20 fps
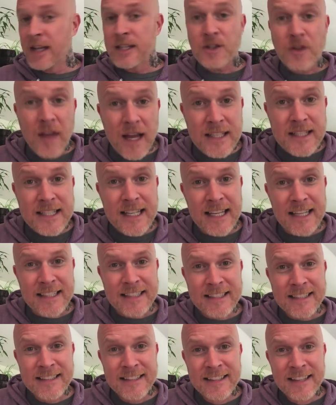So that's
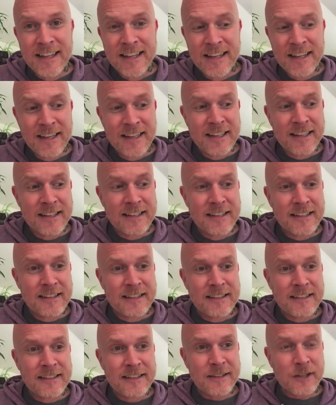it.
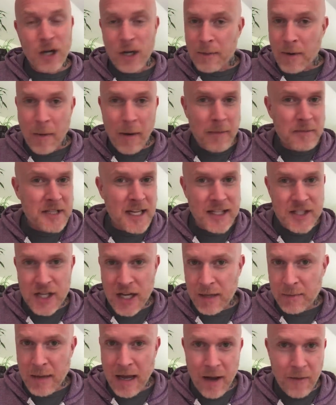Go to my website,
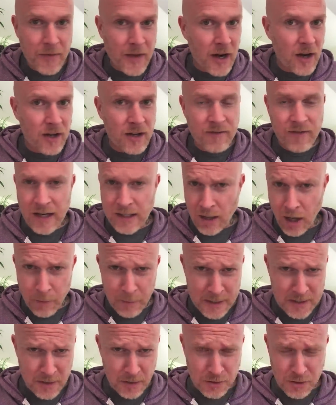check me out there. You can find all
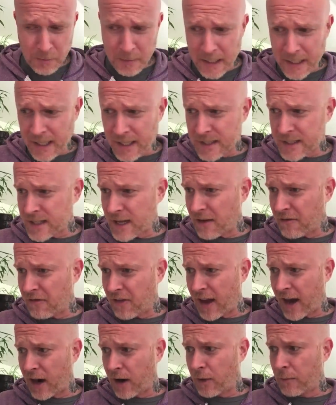my social media stuff
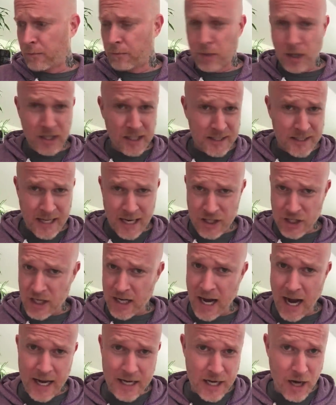there. Book a
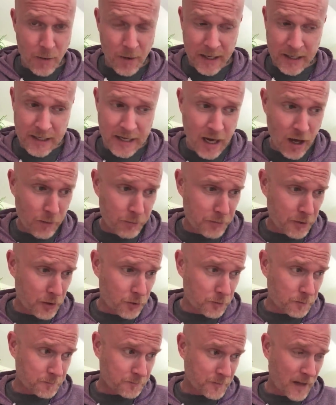session. I know I can help
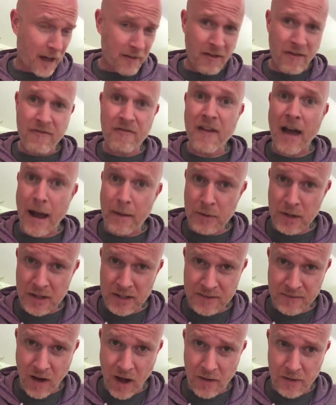you. Have a
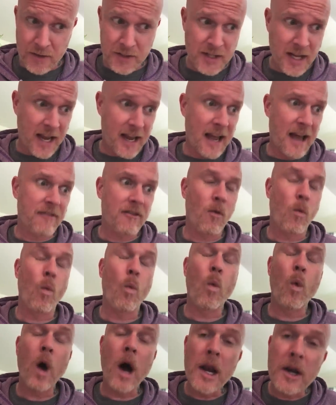fabulous Father's Day. Have a
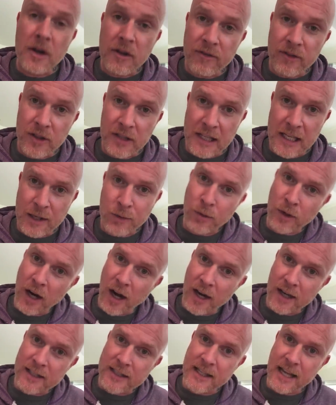wonderful
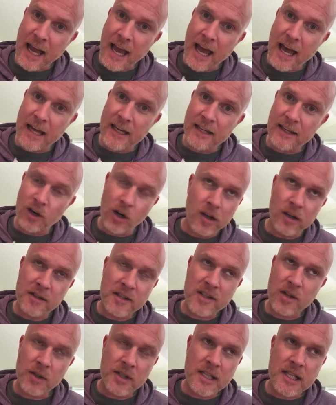equinox and or
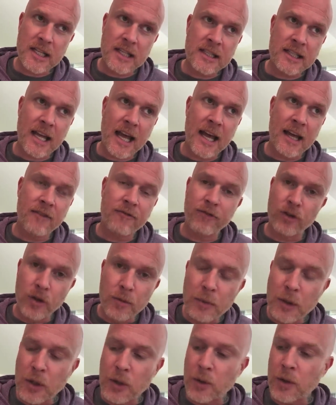solstice and full
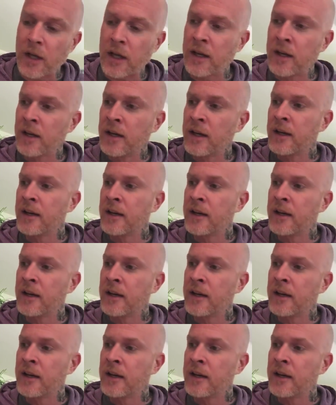moon.